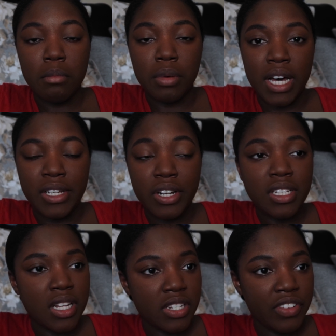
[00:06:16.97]
but I
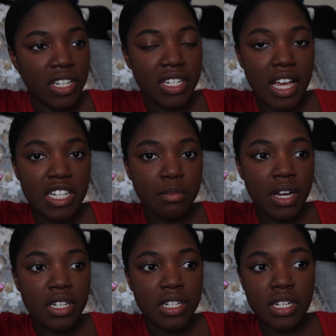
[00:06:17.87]
noticed it doesn't really change
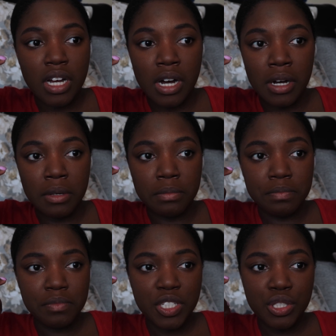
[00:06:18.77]
much.
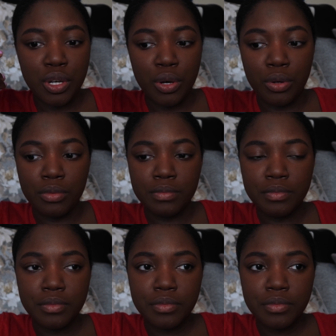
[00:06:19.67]
So